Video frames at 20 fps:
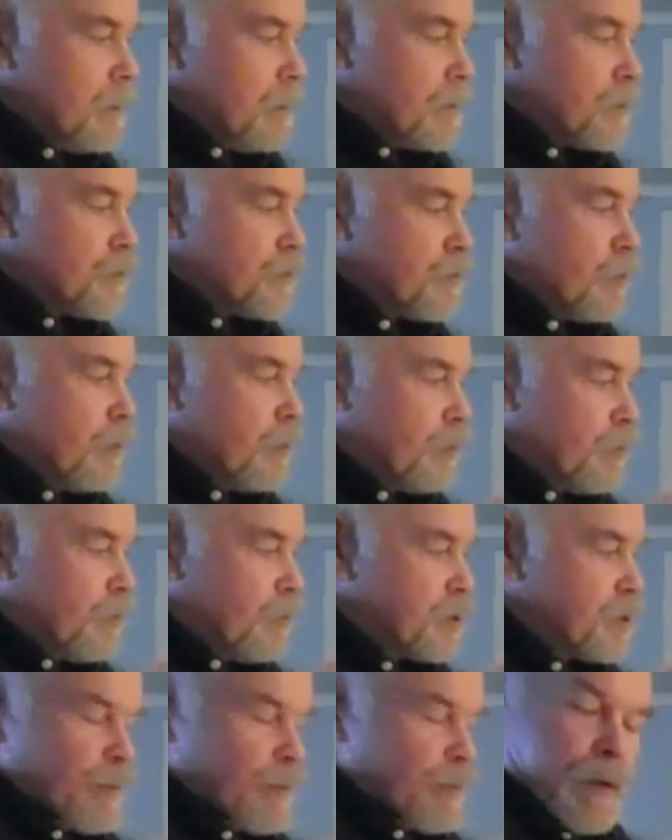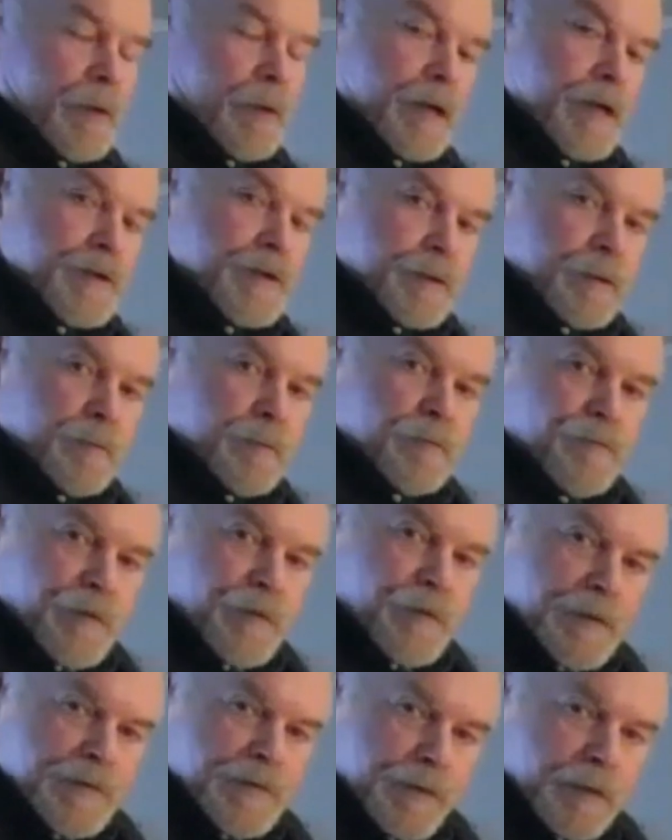soil respiration
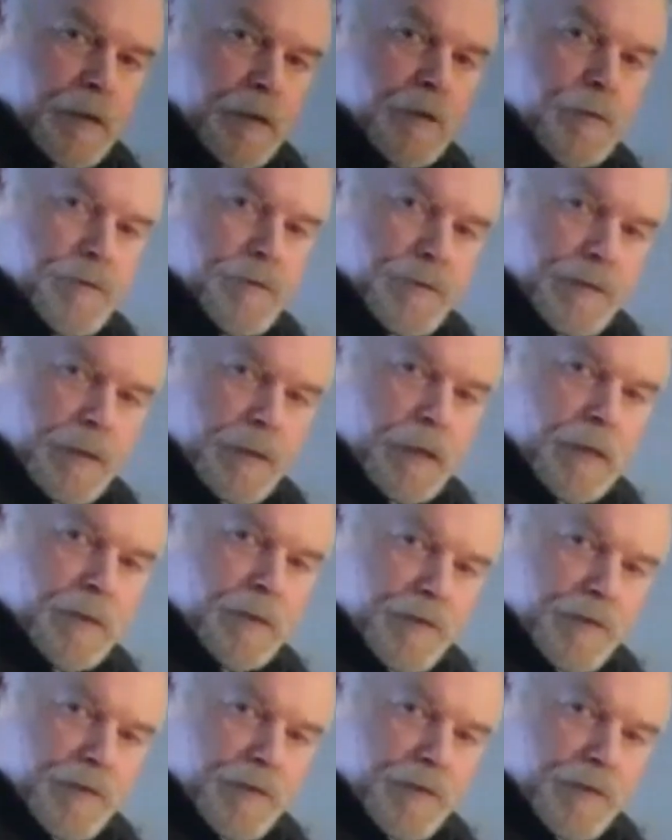feeds the underside,